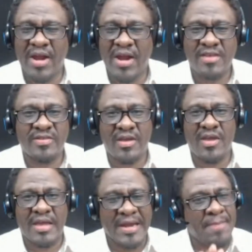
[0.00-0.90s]
when I
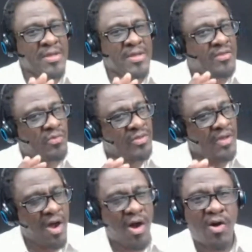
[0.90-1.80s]
say, and I mean this with
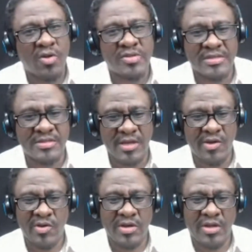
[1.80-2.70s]
all
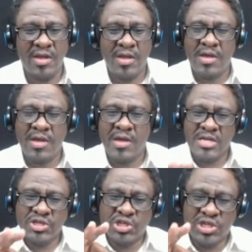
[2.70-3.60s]
sincerity,
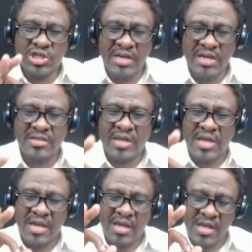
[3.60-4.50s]
just
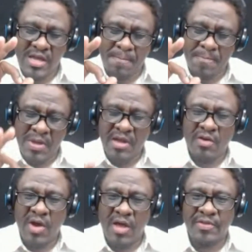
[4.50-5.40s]
being
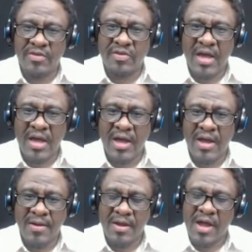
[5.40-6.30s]
around this
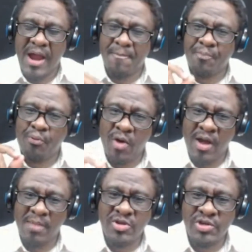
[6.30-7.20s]
guy, I
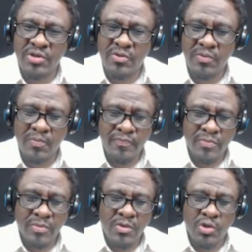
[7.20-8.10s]
promise you,
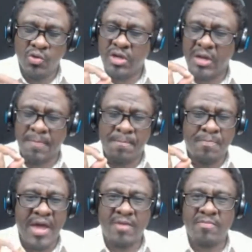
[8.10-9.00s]
you can
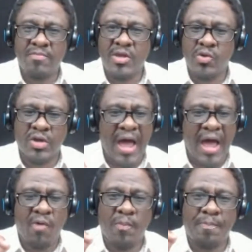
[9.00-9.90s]
bet me,
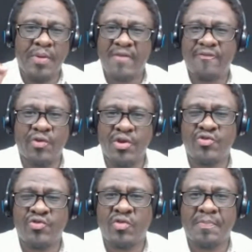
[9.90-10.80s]
I would pay for
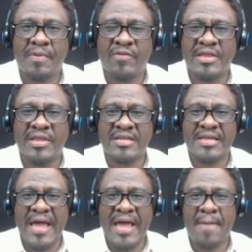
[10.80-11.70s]
your trip if it
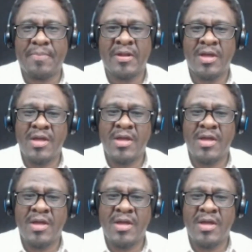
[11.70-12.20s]
doesn't happen.